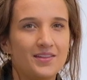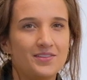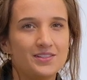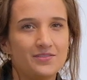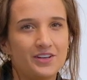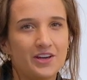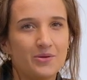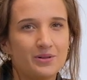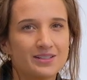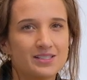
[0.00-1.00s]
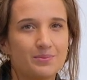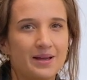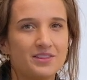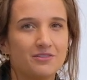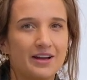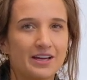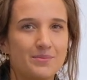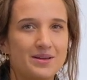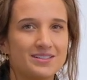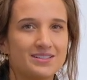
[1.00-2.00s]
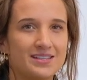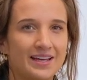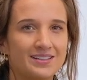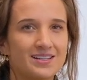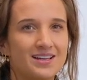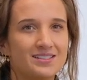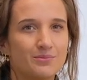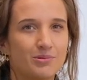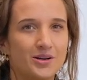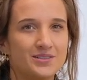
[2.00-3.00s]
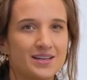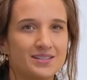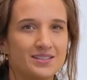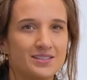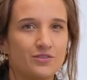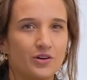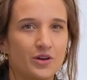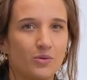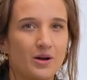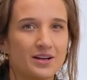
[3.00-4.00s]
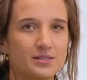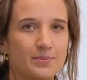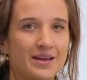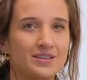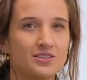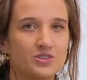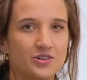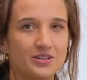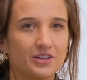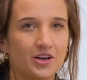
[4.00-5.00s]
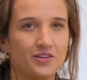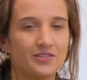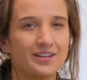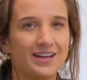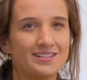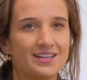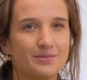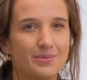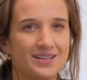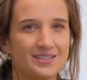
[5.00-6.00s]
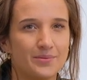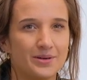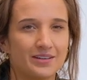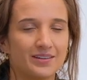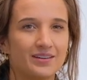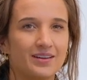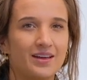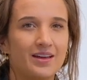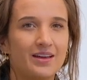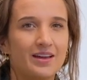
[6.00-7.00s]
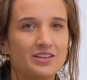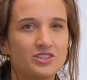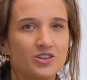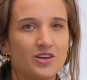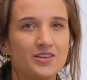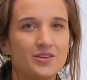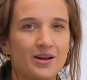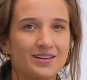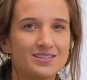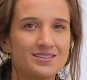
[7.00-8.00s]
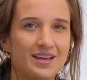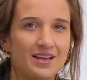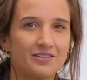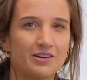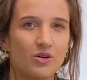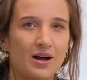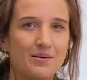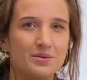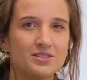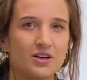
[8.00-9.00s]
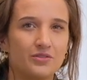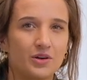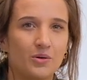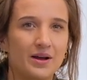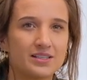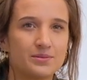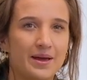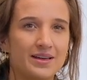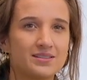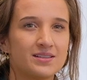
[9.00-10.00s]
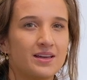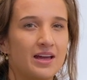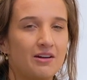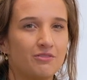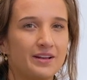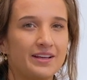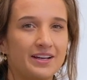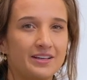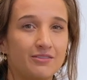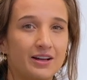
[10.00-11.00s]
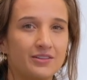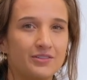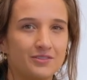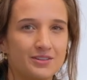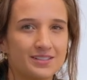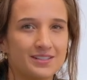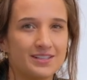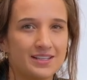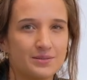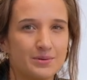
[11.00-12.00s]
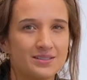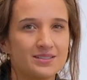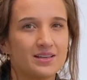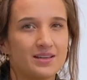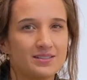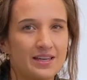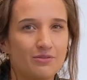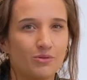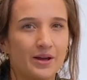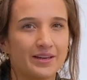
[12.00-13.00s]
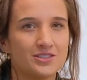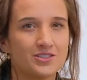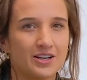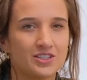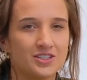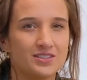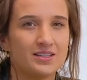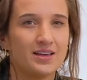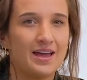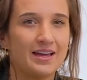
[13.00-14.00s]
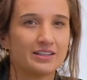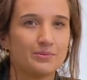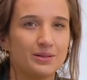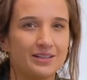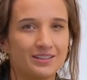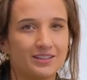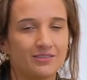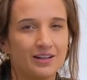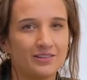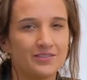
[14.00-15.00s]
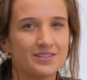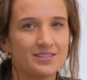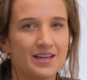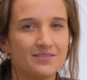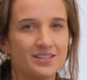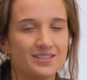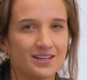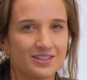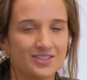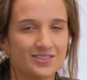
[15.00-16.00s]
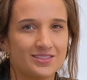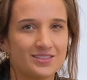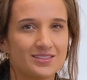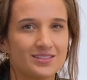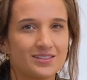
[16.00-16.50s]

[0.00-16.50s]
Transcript: This video will explain the recommended sanitising processes for your workspace during the COVID-19 pandemic. Ensure that you understand the requirements of your workspace, have read any relevant risk assessments, safe work instructions and completed the relevant safety inductions.